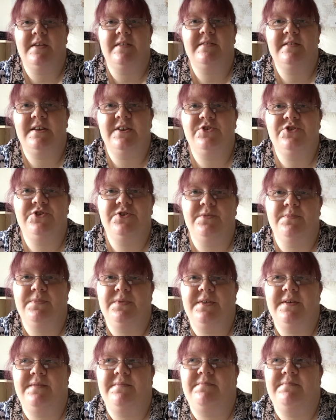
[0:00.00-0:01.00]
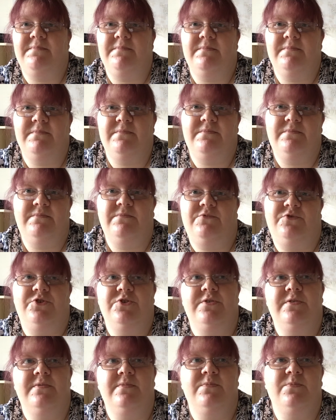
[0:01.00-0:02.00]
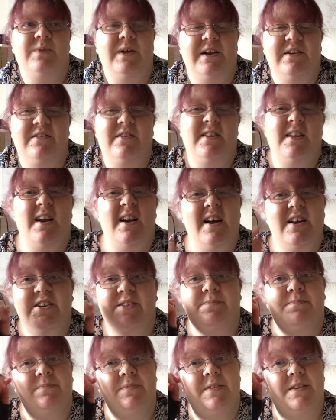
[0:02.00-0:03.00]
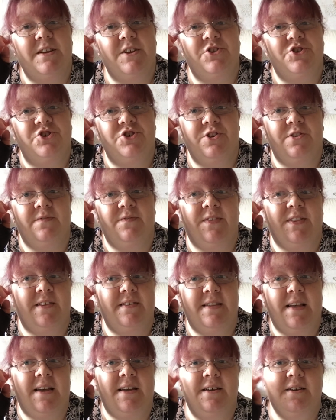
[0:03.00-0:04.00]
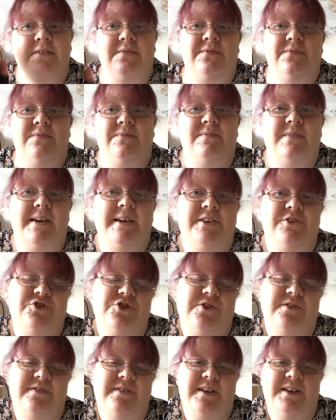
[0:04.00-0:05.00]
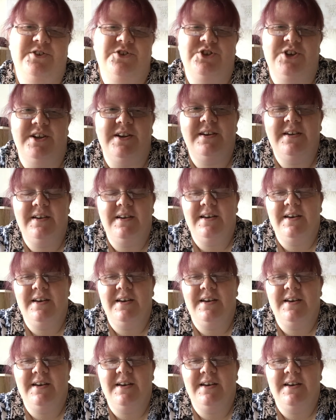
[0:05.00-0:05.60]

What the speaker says: I'll stitch something just, well, because I stitch just for the sake of, I enjoy stitching.